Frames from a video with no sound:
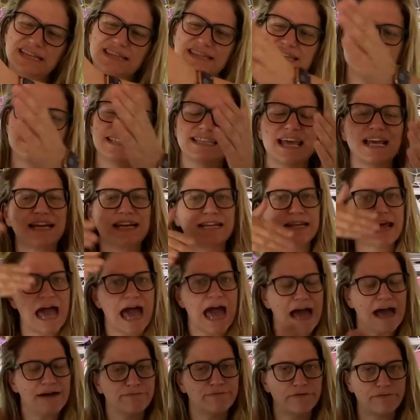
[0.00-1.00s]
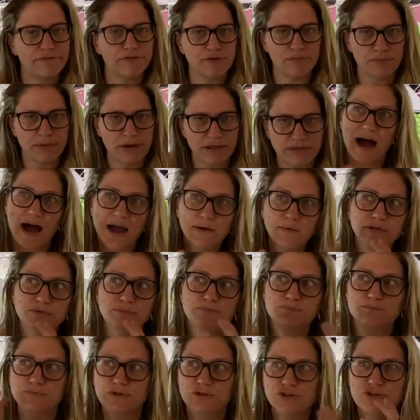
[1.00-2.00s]
in the second half of the month. I
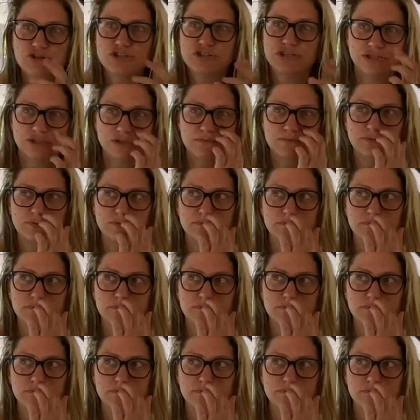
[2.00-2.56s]
will usually